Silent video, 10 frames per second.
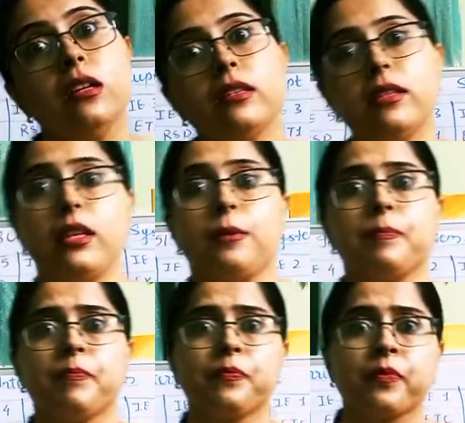See,
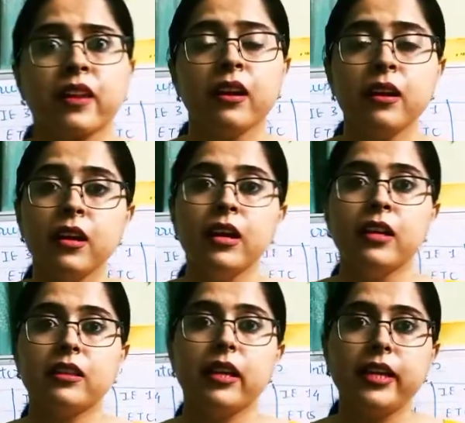
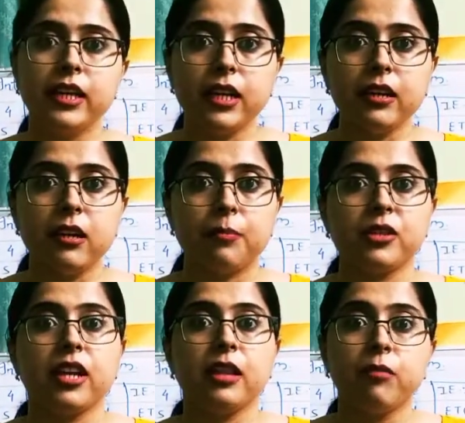the
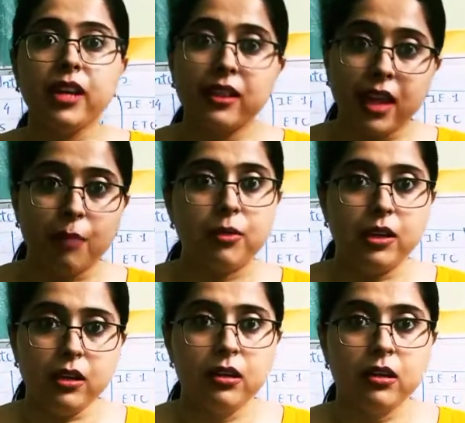interrupt can be
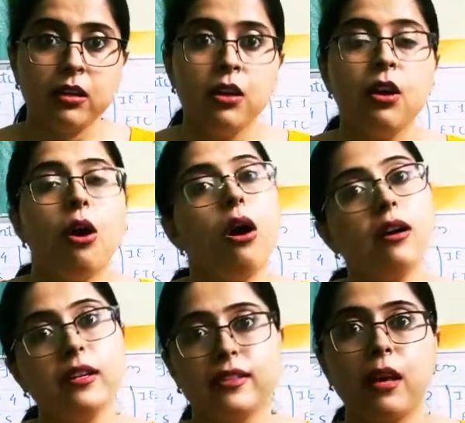enabled
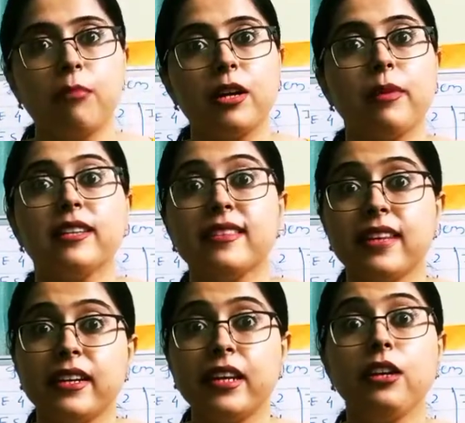or disabled by
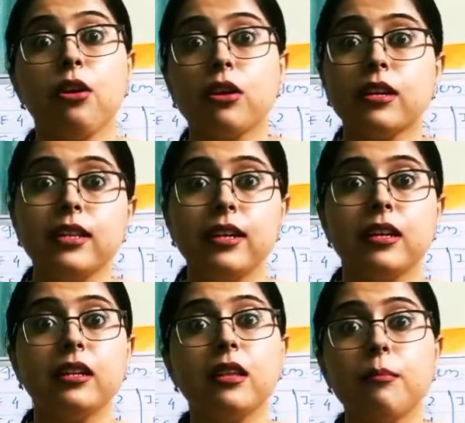setting or
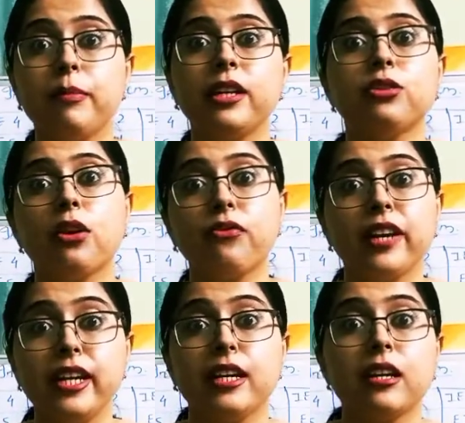clearing the bits of
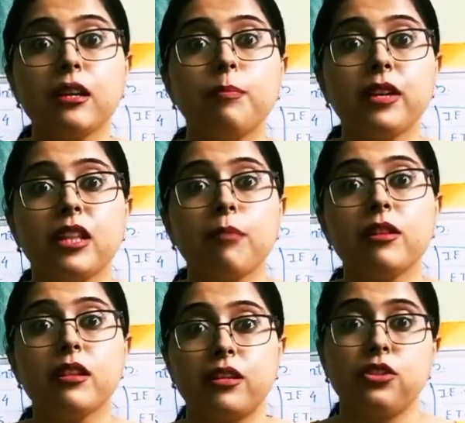interrupt
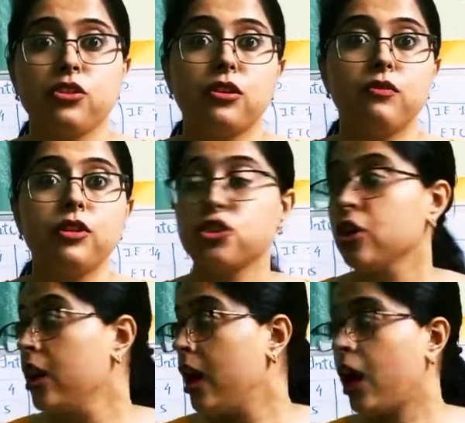enable register which
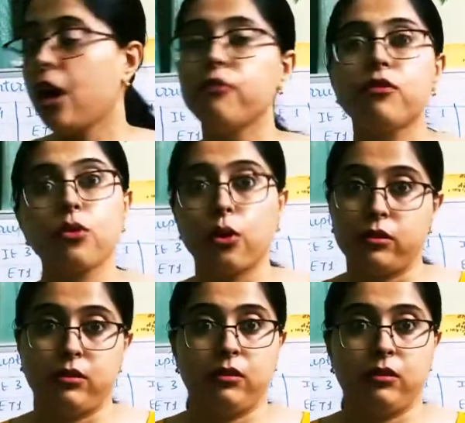I have drawn.